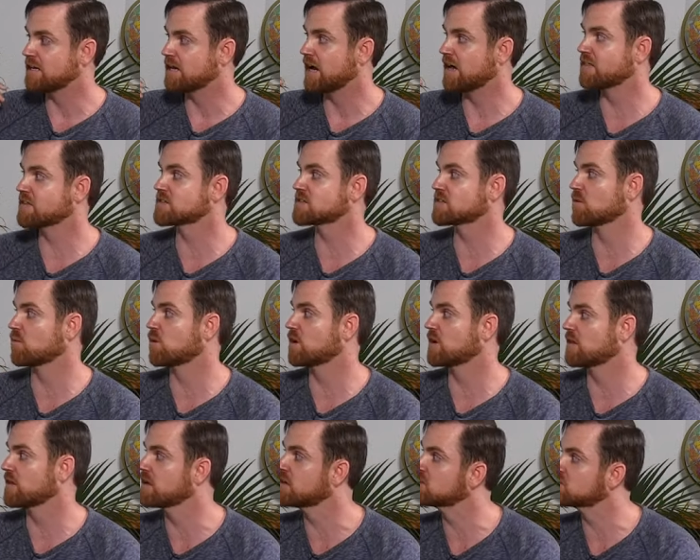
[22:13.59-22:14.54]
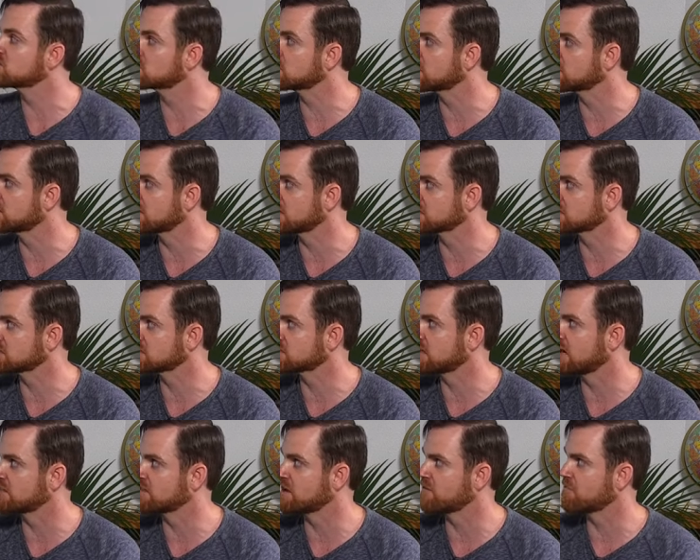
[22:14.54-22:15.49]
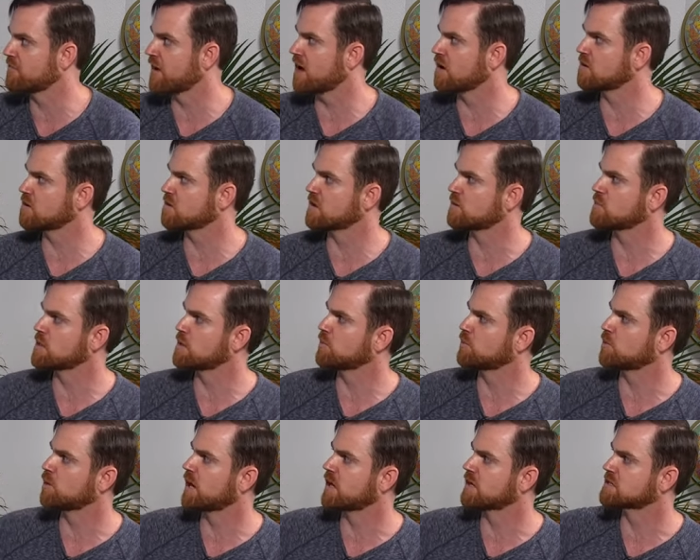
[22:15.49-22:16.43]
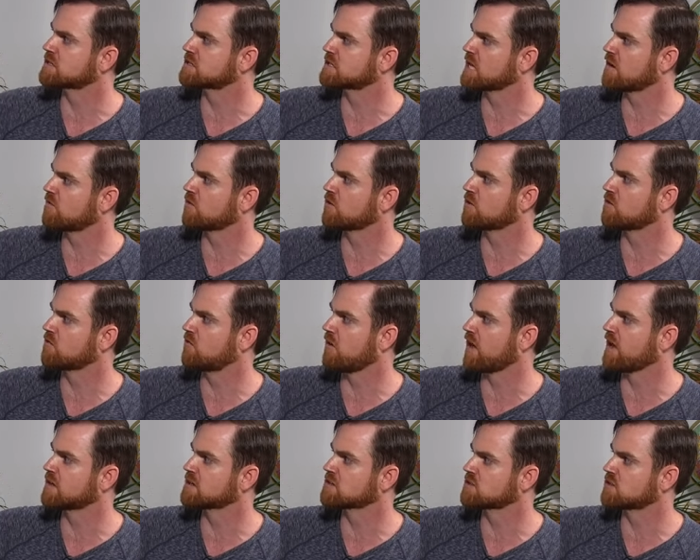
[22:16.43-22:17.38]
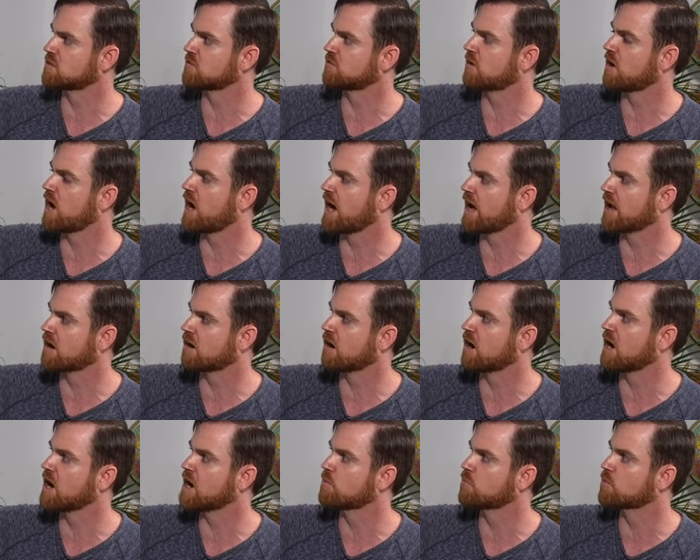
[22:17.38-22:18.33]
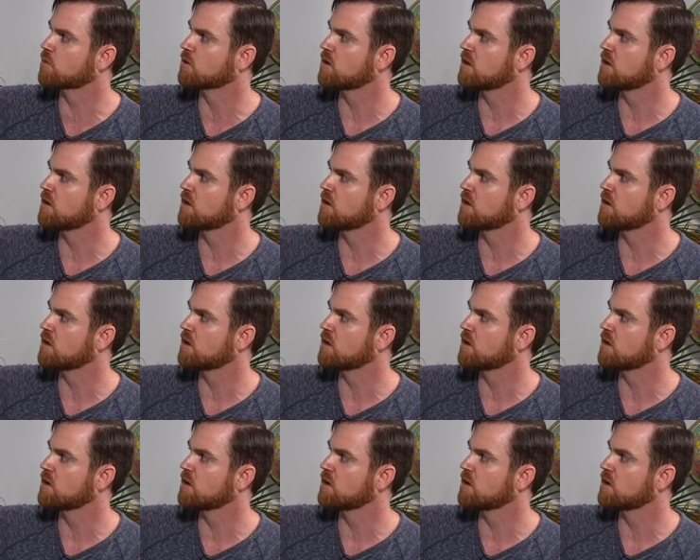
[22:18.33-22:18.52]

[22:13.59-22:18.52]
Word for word: and this is the one of the interesting things is that they found that people who had a severed vagus nerve higher up